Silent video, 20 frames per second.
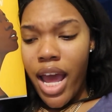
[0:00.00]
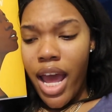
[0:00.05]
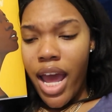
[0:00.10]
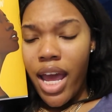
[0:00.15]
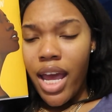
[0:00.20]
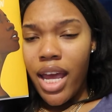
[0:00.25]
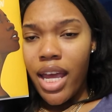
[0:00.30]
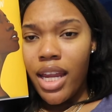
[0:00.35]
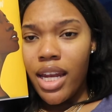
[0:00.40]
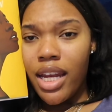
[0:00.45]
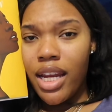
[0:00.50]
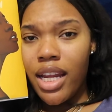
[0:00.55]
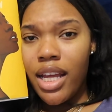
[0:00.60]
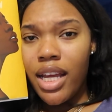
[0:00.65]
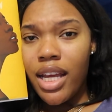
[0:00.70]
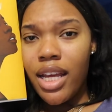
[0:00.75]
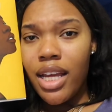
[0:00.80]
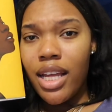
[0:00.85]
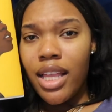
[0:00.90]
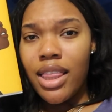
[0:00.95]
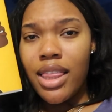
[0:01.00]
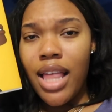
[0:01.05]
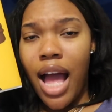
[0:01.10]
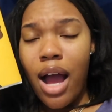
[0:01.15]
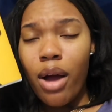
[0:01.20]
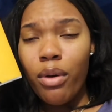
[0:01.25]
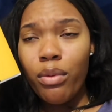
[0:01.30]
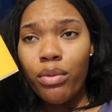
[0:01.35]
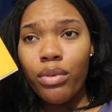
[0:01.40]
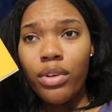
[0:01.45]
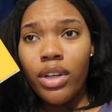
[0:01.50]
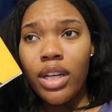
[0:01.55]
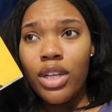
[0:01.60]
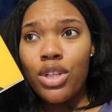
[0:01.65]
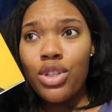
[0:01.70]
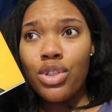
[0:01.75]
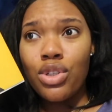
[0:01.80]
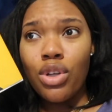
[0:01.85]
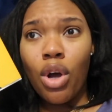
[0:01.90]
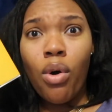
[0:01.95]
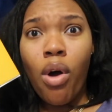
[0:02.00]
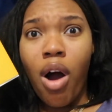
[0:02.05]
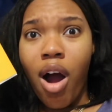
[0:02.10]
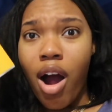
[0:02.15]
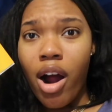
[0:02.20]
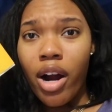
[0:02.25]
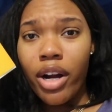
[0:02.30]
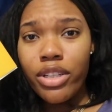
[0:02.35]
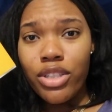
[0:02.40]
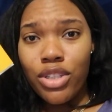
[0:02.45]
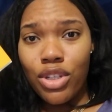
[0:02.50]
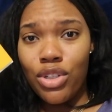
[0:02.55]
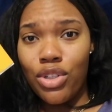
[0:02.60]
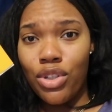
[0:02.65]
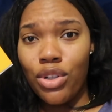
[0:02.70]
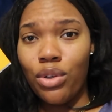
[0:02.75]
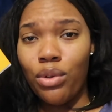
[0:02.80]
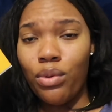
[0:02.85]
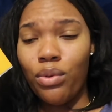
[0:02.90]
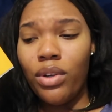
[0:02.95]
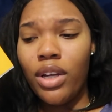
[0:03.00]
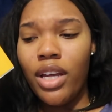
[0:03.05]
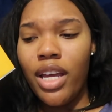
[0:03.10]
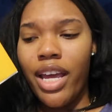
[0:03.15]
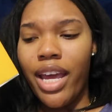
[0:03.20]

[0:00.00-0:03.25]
And that is so hard to do.